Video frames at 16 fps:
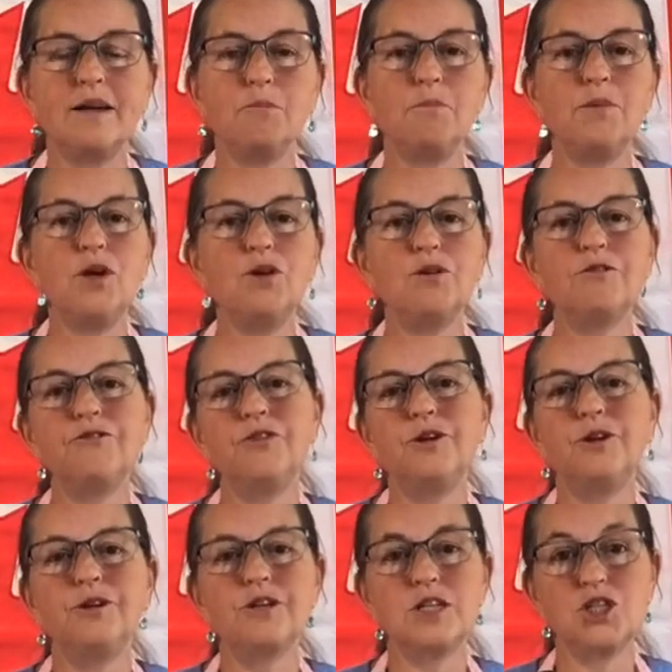beautiful
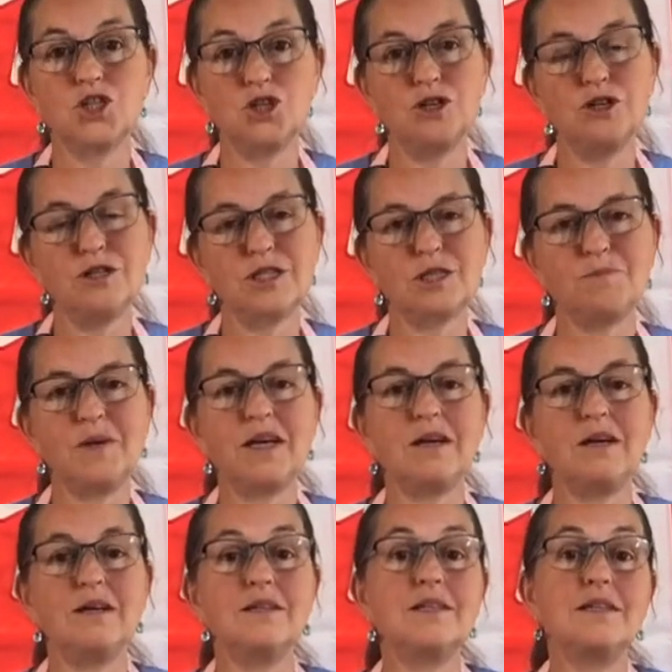desserts
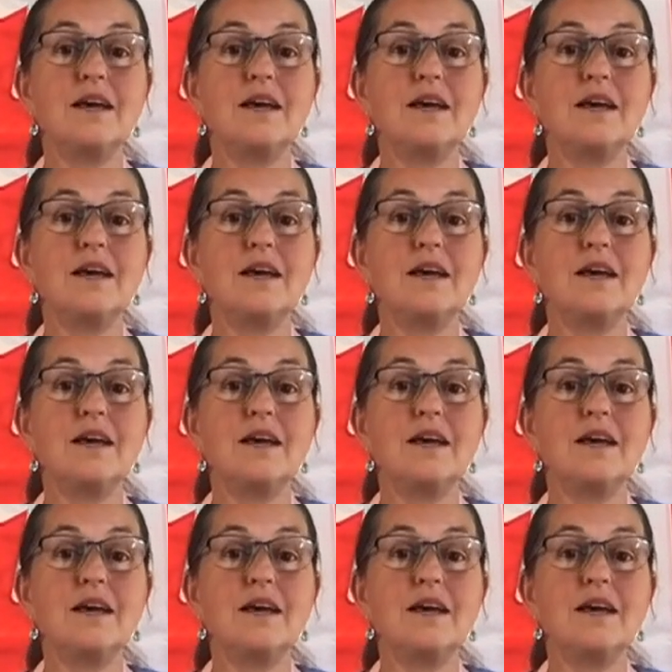because